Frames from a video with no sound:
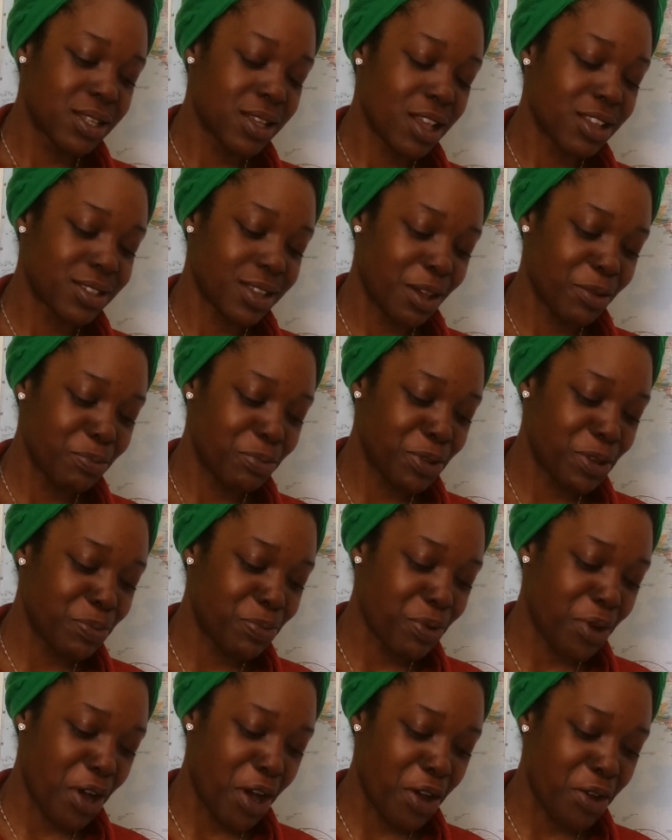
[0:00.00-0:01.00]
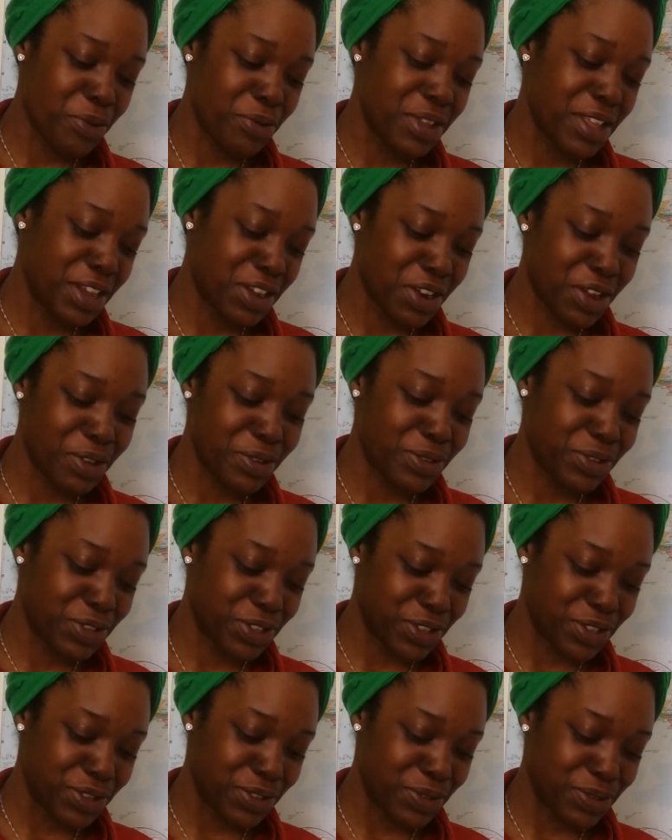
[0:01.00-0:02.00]
so some people are only close
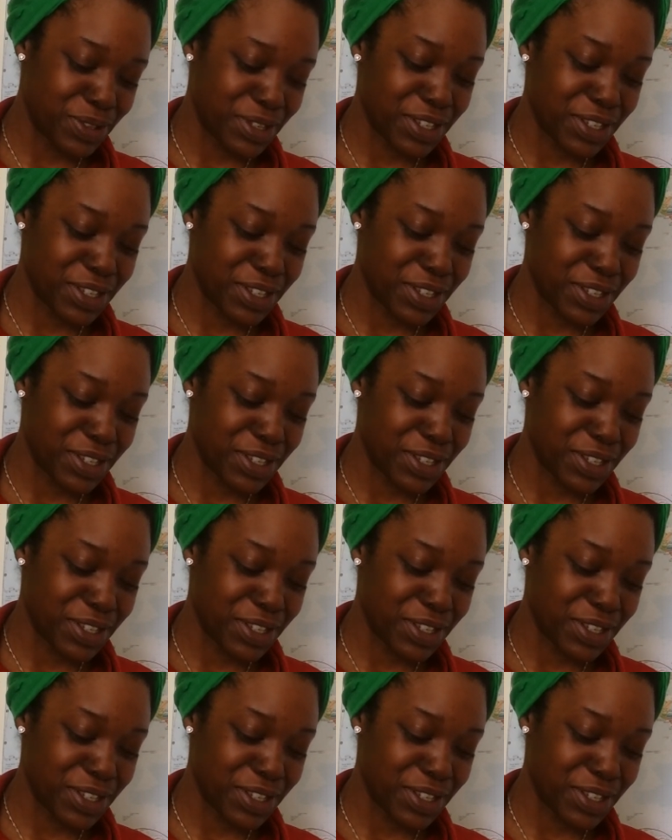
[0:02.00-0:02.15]
to you